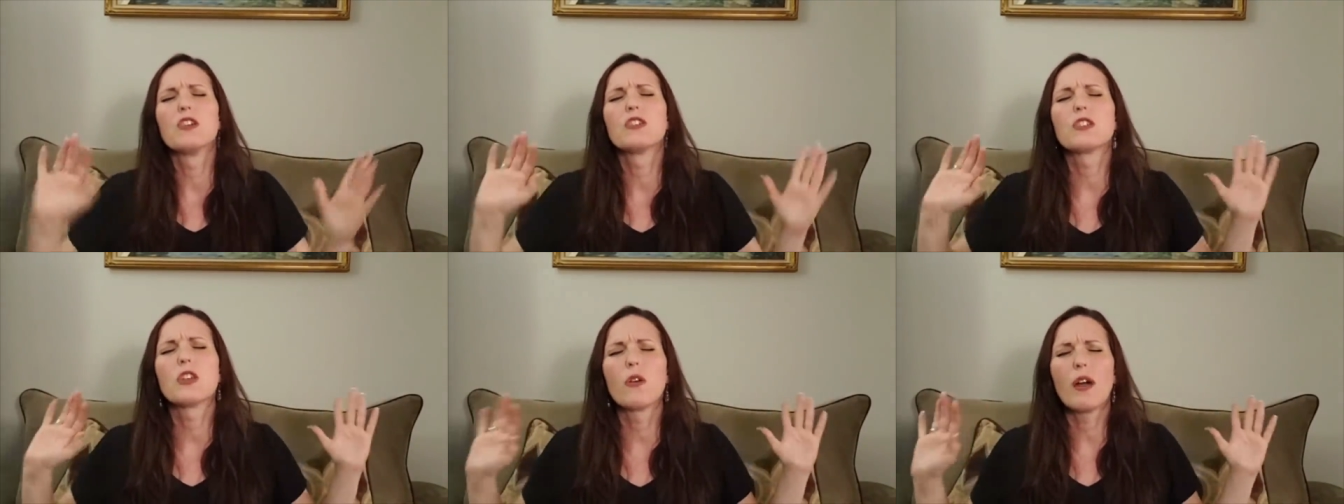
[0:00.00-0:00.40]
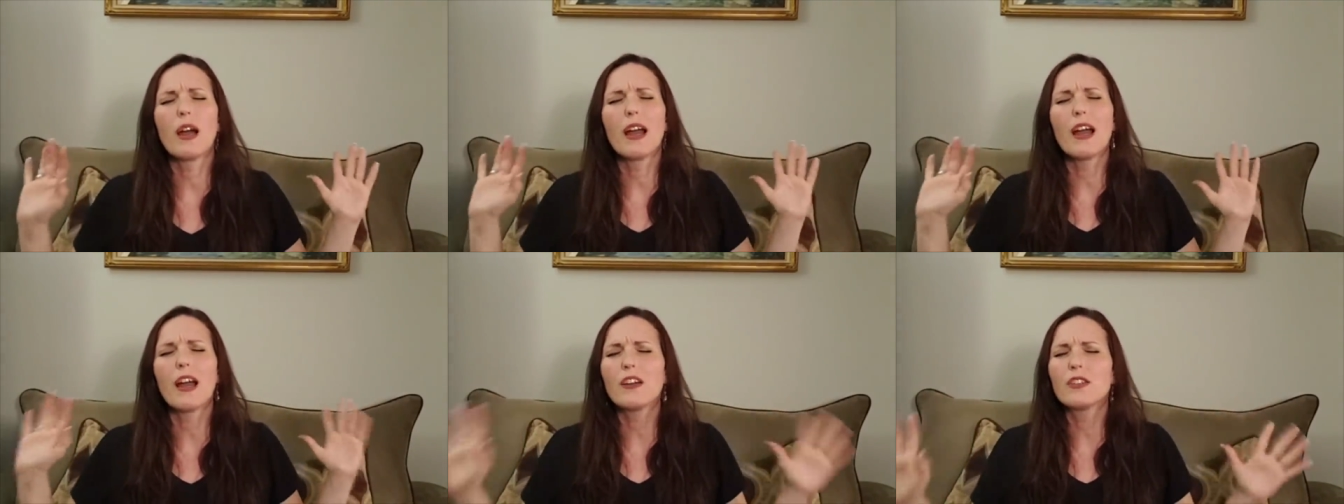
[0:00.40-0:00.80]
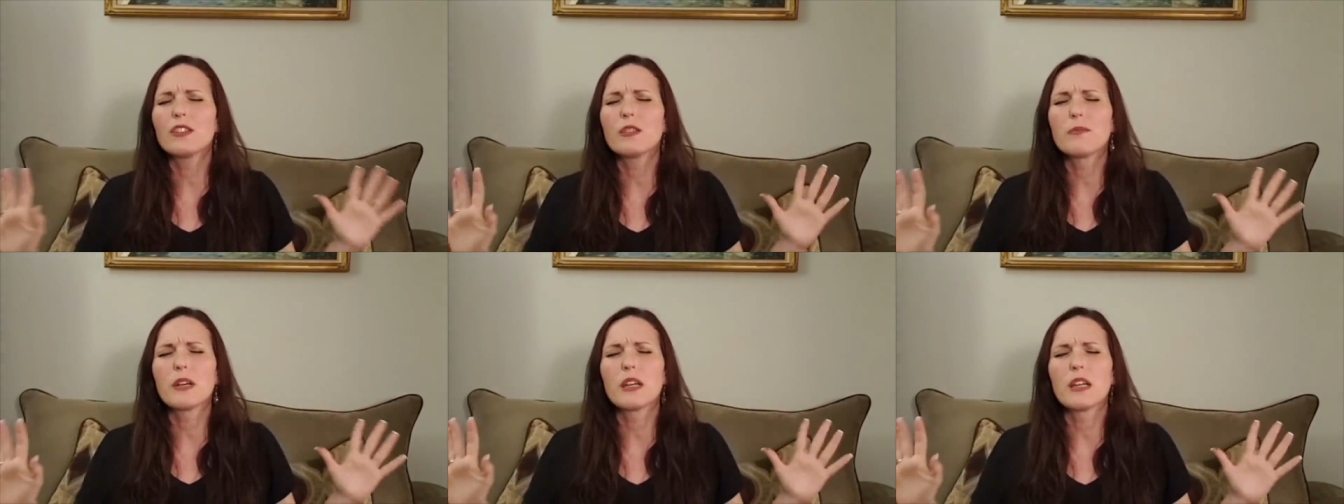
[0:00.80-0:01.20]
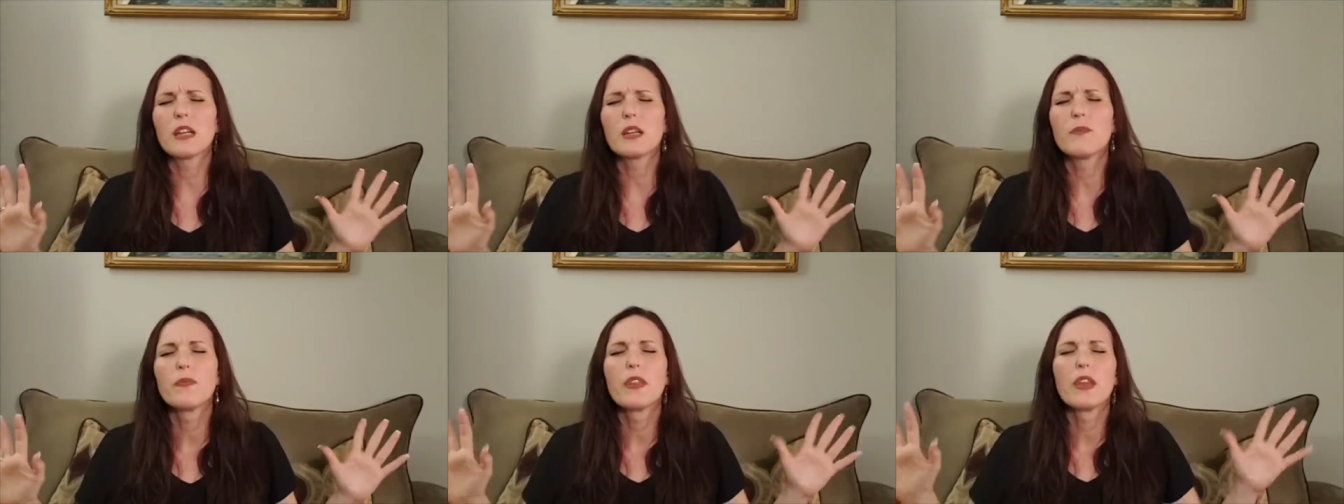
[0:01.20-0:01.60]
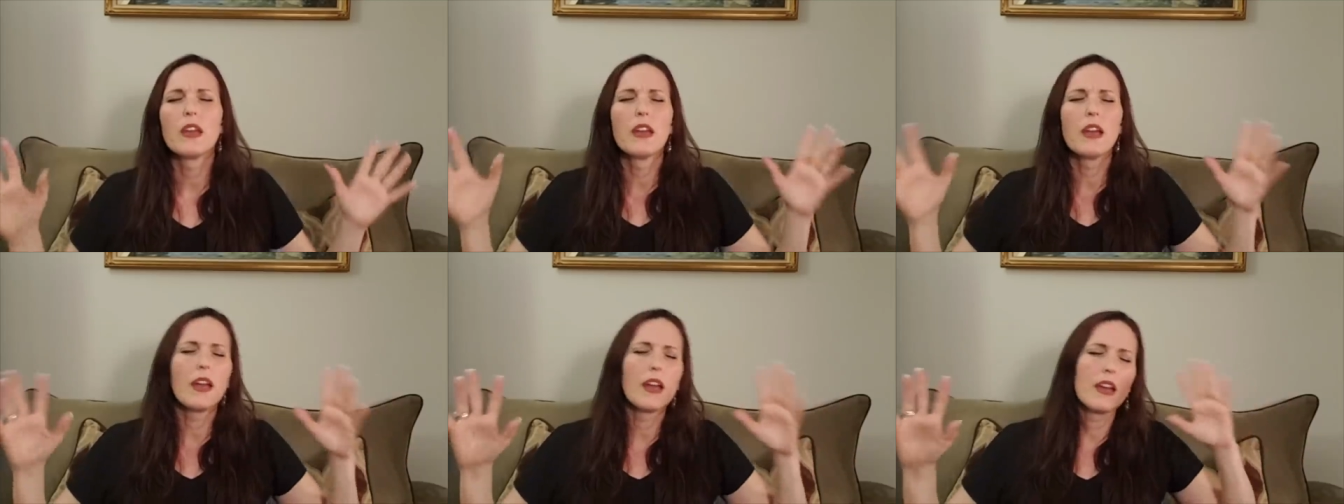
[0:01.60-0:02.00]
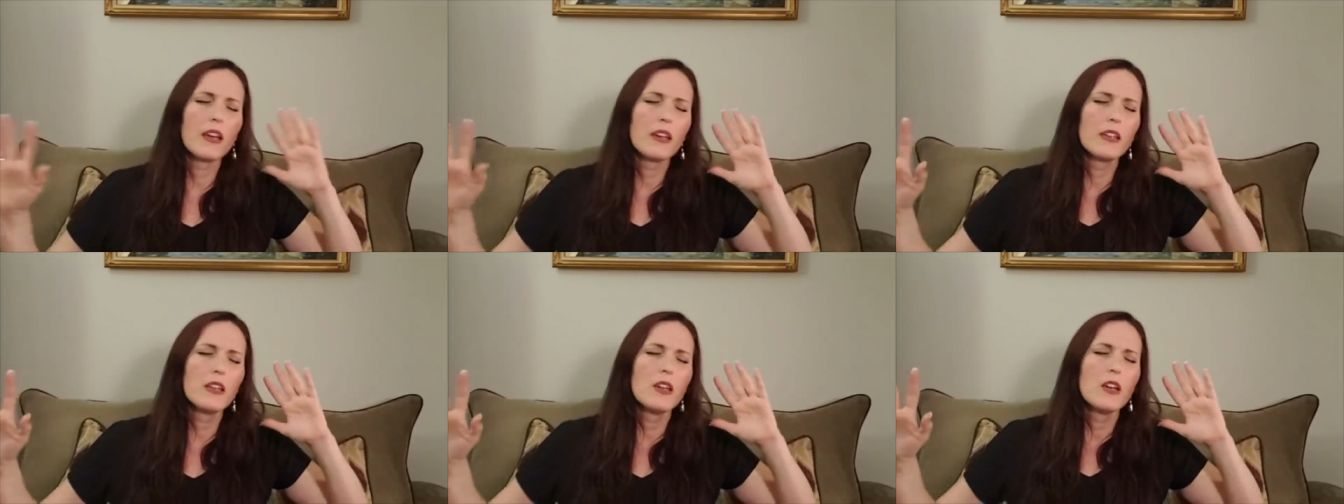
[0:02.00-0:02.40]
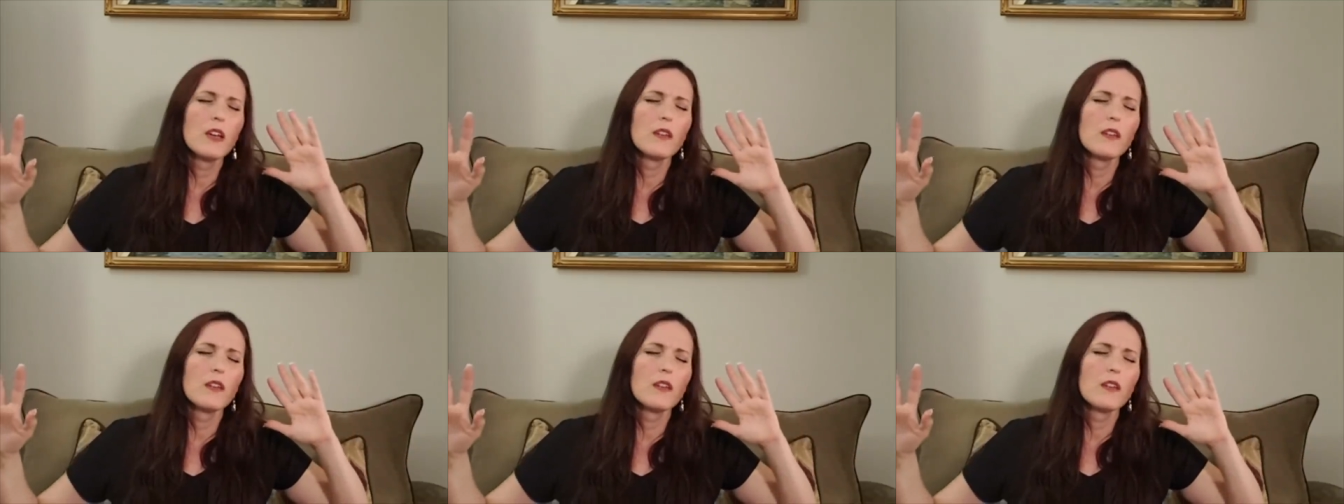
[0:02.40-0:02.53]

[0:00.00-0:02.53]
So I hired somebody and